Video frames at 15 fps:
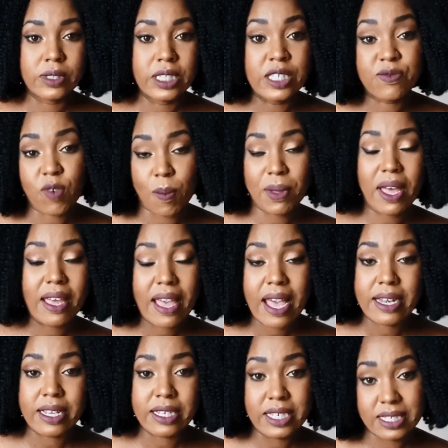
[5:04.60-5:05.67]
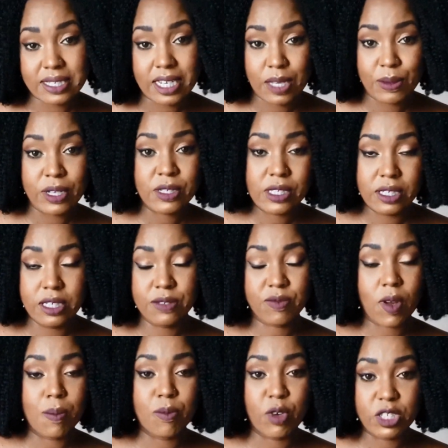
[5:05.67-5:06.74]
is from Guyana. He said he's
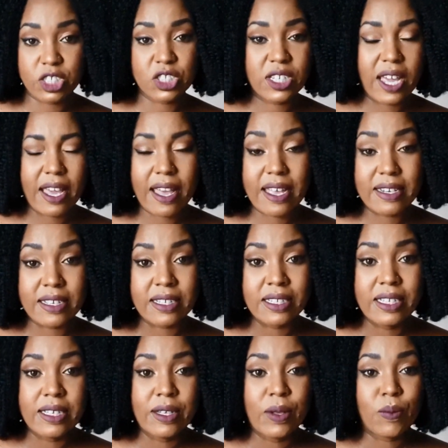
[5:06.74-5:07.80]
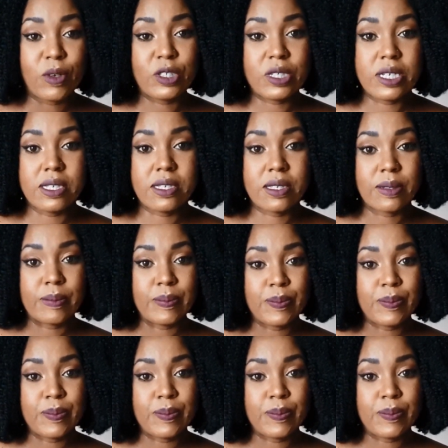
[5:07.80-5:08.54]
from British Guyana, which is,